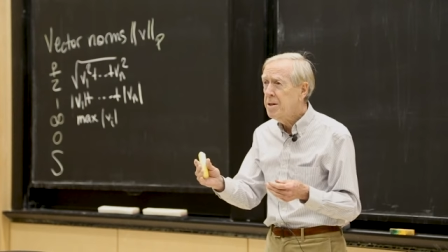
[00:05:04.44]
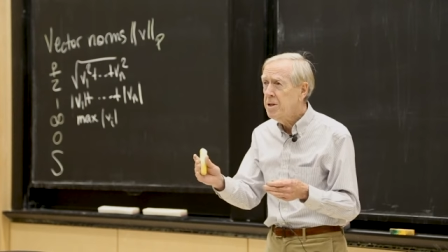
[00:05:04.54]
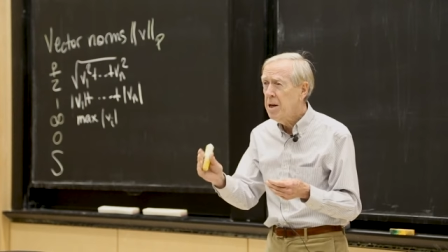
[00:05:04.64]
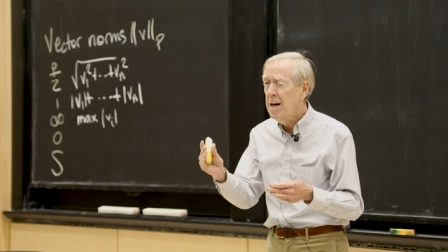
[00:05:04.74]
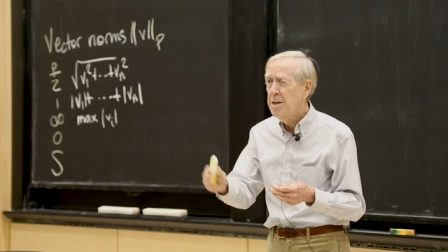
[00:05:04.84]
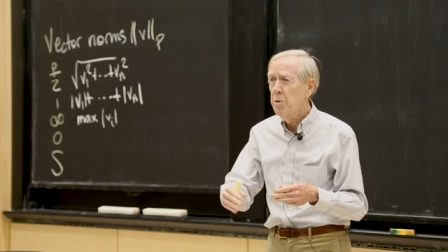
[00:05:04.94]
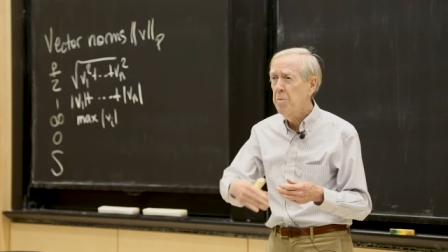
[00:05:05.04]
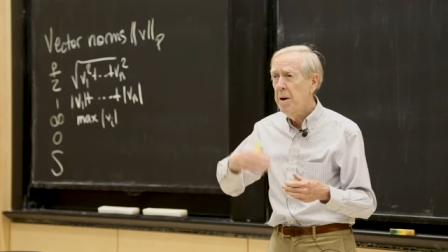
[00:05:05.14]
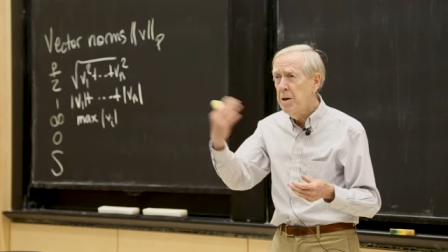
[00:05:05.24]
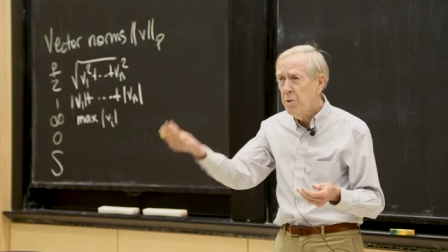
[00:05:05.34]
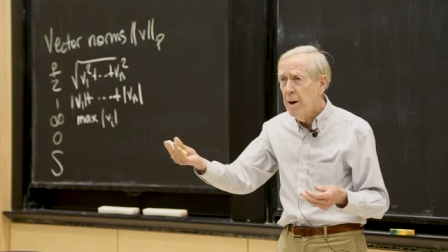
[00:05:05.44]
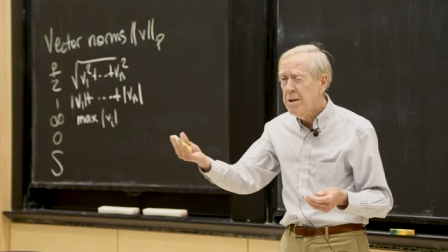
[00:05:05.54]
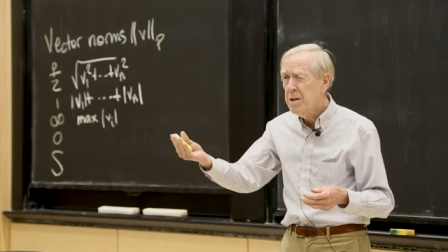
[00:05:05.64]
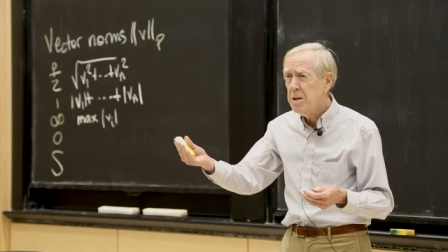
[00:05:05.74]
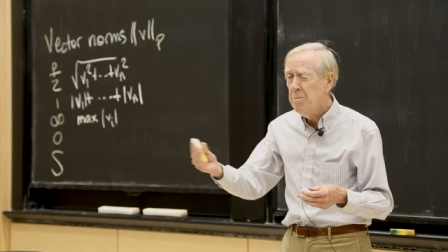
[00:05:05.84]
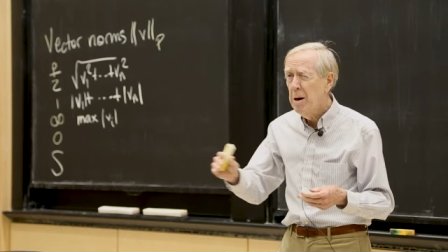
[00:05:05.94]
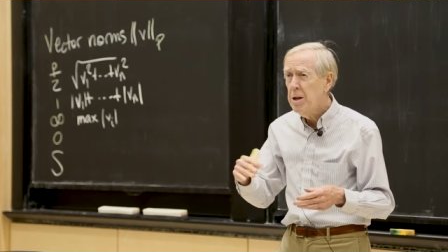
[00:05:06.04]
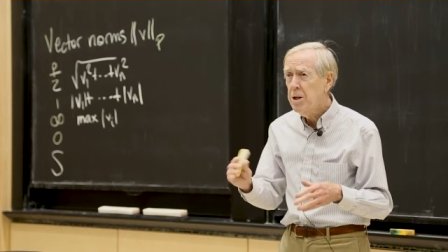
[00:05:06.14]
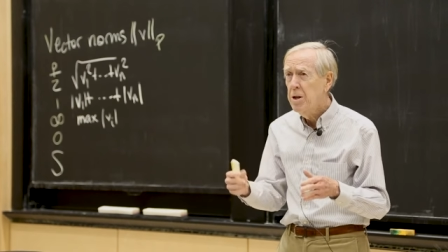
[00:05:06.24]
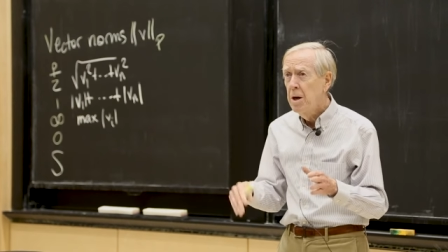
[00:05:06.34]
the size would be twice as
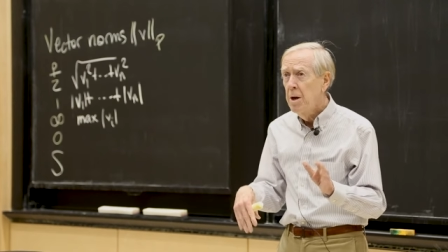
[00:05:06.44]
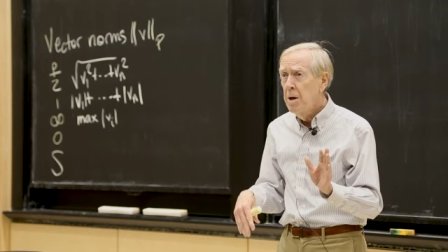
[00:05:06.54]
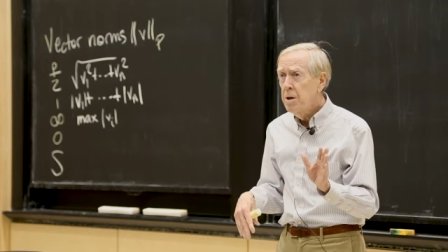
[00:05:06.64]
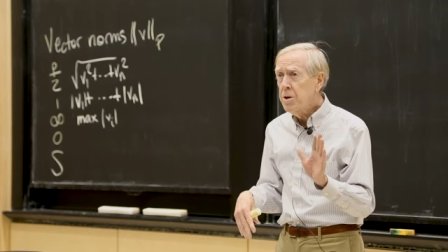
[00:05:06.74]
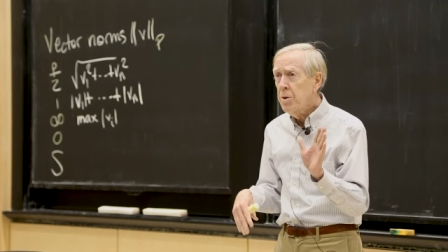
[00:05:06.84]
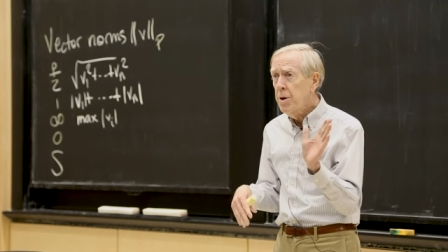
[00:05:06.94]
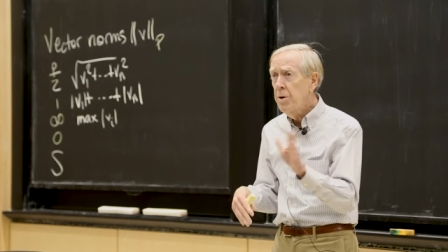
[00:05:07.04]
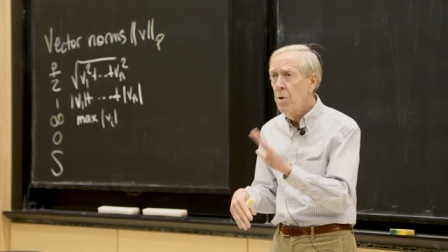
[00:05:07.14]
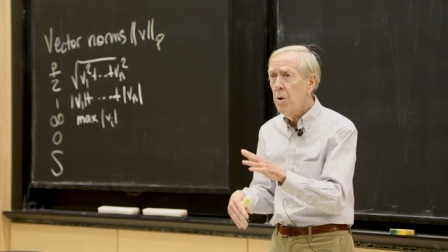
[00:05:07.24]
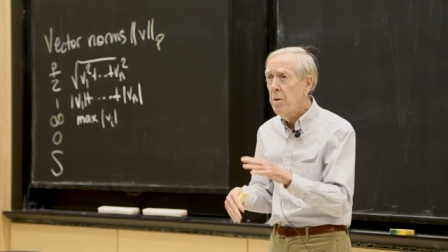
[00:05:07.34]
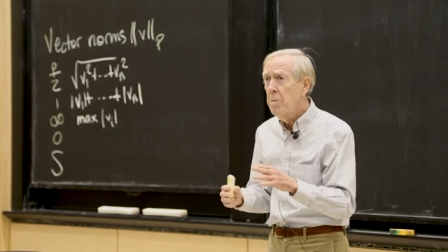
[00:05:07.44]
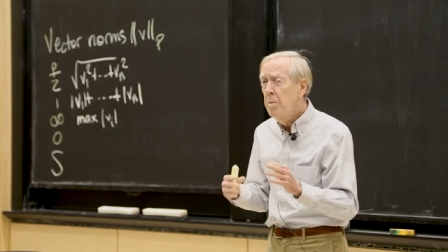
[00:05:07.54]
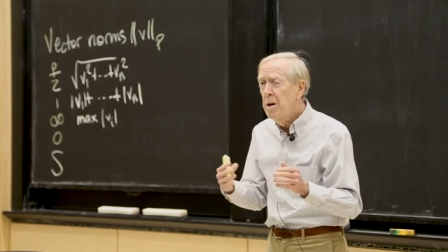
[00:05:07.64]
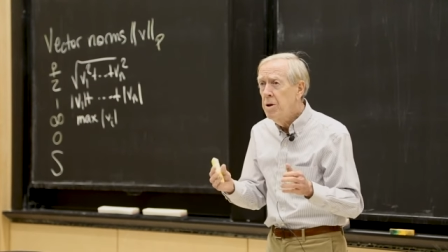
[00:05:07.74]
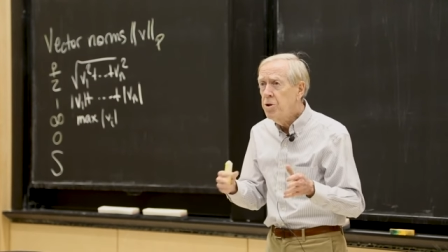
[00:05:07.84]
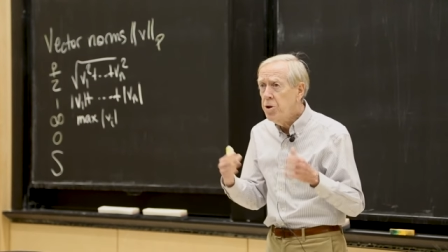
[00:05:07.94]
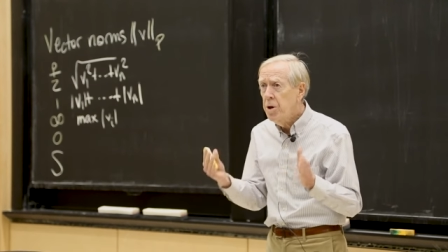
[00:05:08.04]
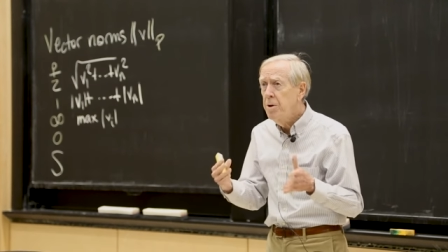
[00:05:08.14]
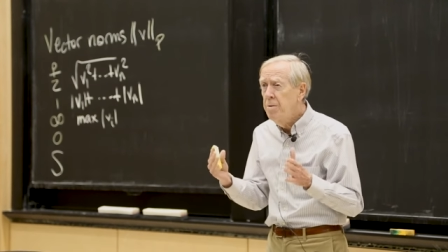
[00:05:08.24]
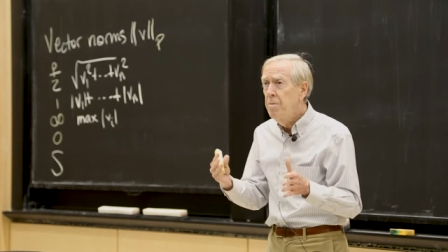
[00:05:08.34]
much. So the norm
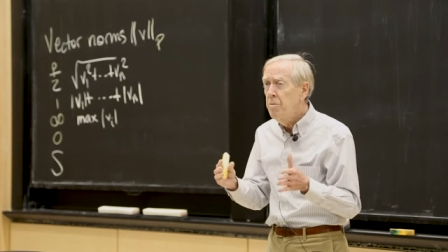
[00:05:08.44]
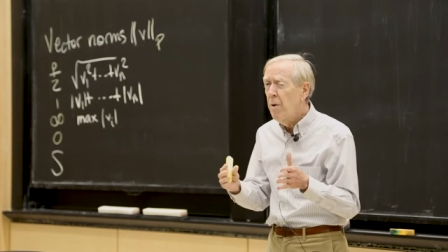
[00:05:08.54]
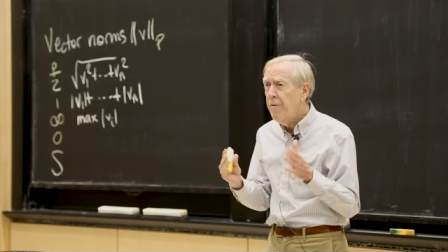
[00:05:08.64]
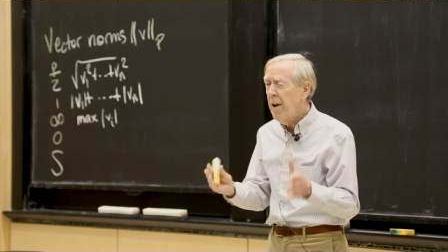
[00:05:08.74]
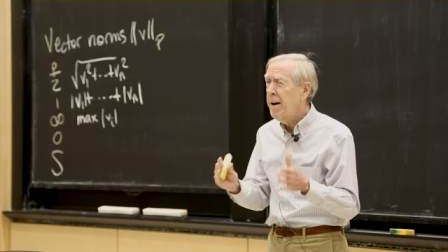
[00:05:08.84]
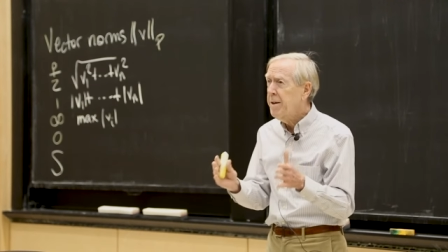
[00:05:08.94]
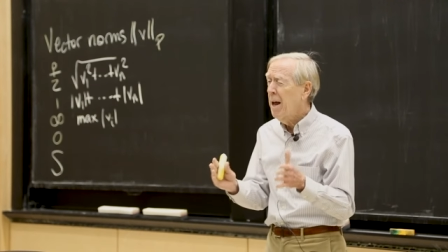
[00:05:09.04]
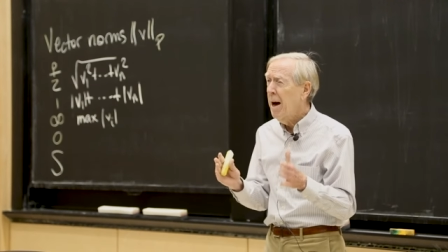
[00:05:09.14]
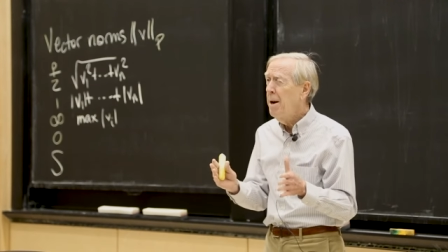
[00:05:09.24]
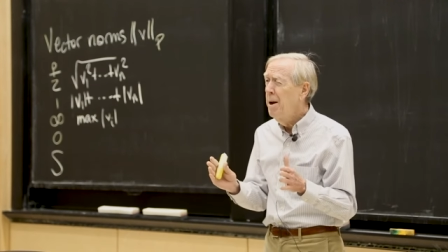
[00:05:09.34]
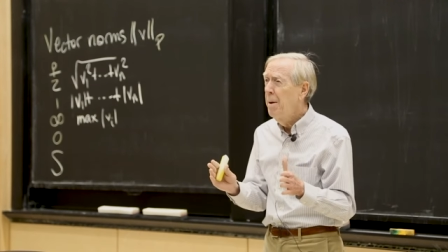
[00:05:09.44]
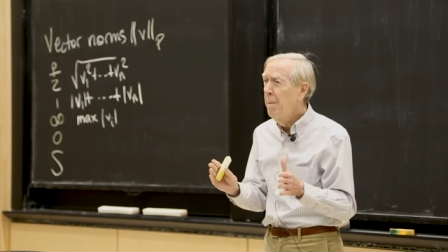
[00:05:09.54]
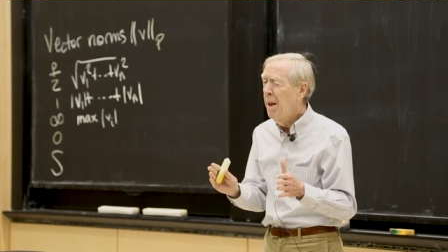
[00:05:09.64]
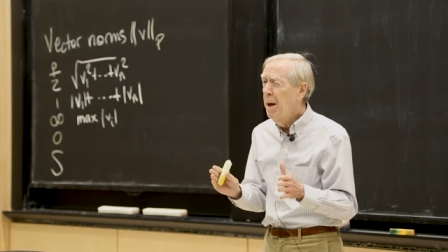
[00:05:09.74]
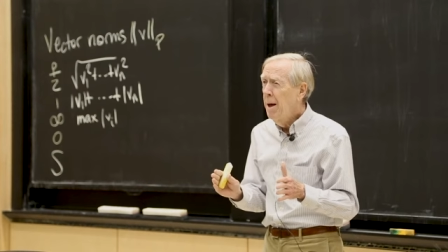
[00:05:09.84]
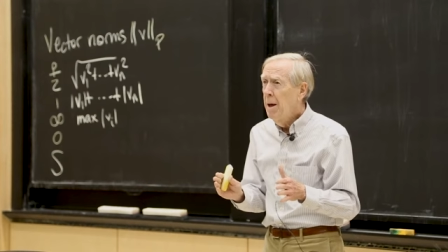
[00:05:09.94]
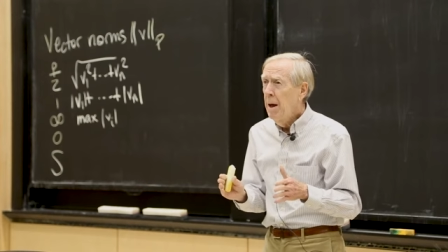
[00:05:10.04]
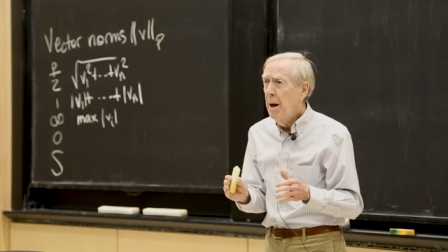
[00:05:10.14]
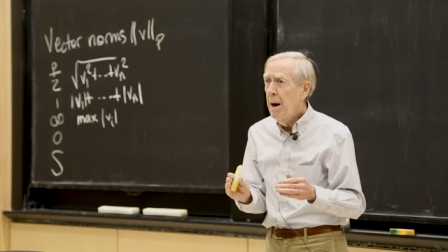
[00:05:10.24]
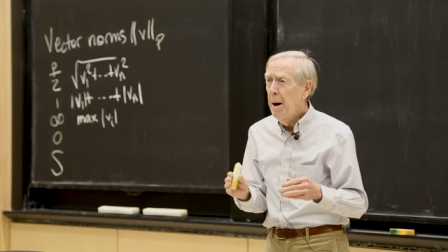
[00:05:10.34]
should reflect that.
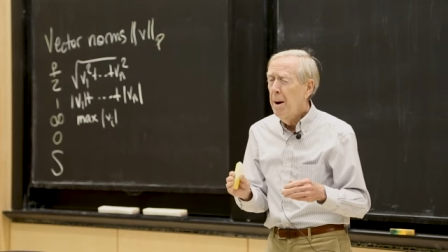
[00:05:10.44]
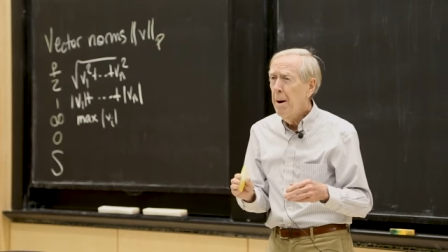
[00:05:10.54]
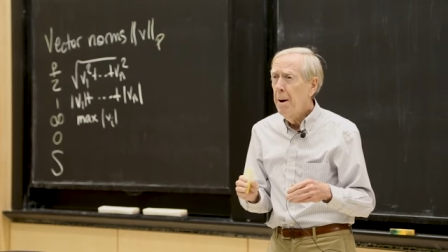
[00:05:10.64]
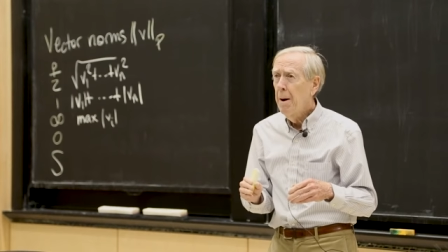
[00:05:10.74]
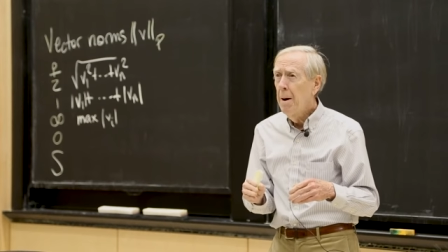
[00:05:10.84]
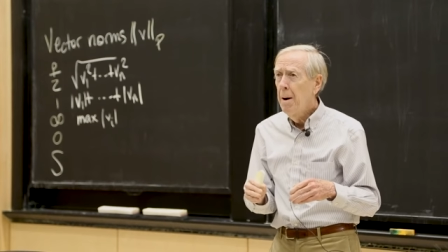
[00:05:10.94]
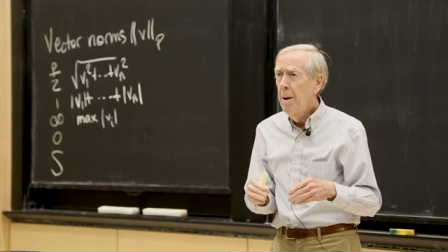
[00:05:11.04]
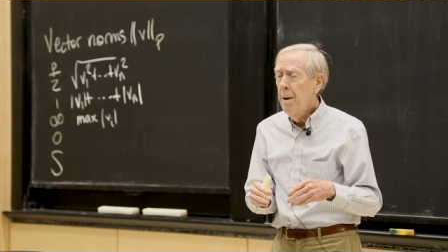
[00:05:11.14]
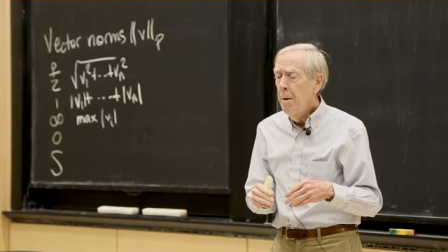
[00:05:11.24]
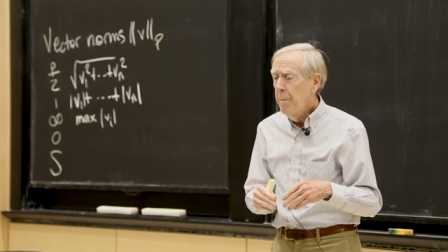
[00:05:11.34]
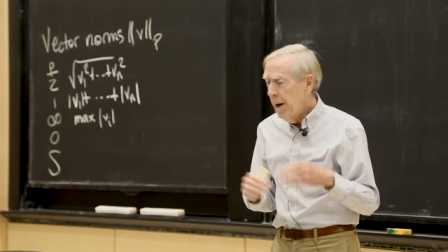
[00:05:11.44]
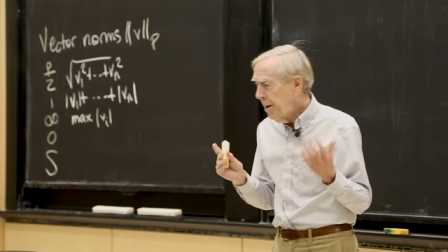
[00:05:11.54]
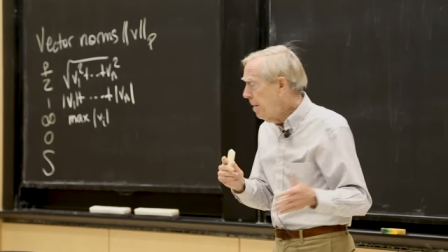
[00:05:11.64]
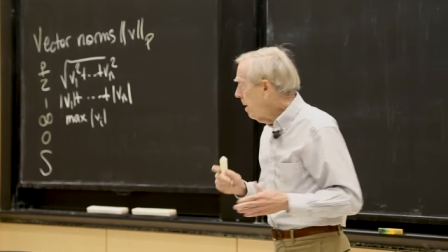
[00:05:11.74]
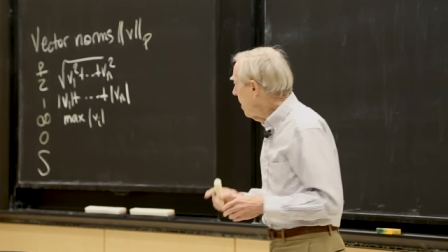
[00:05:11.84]
Uh, but